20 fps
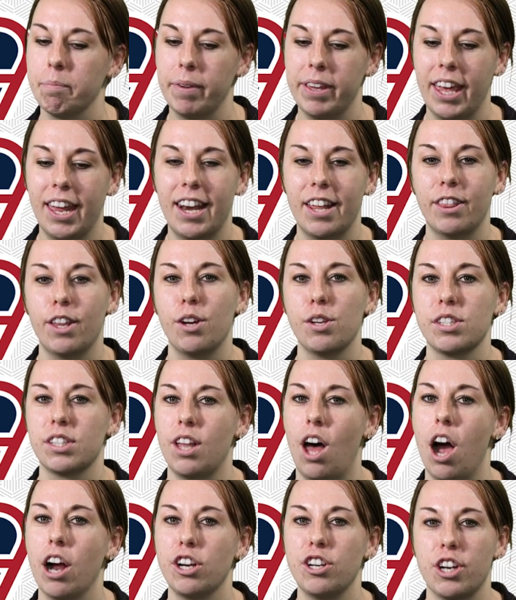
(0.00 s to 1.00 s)
get in those
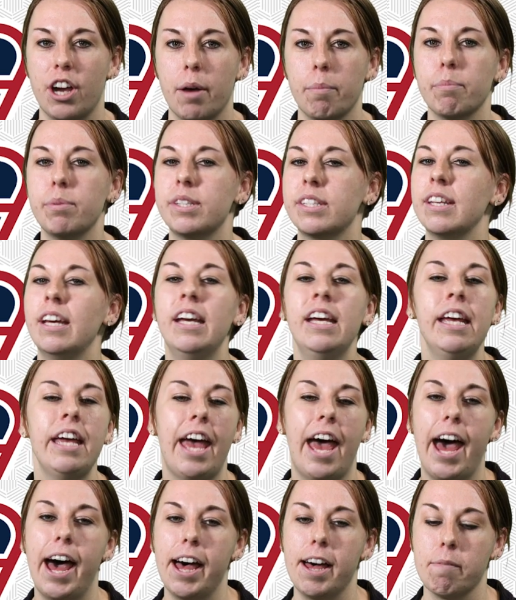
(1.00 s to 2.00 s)
long jumps,
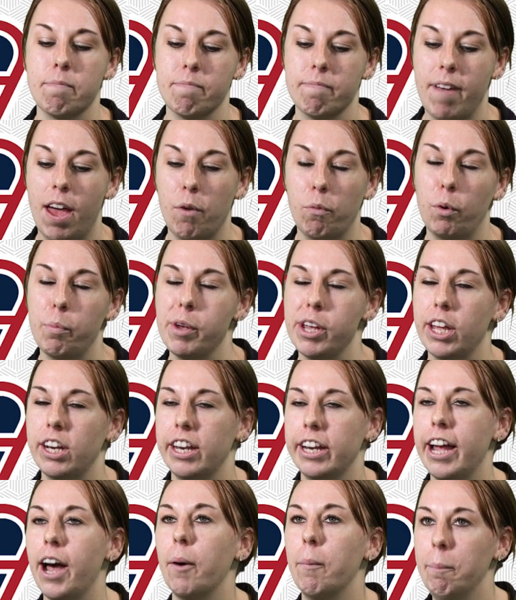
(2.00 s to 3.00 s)
and we'll be good
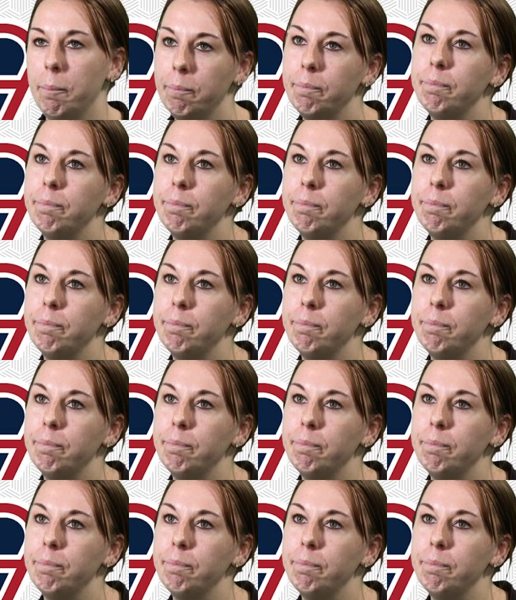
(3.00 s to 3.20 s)
to go.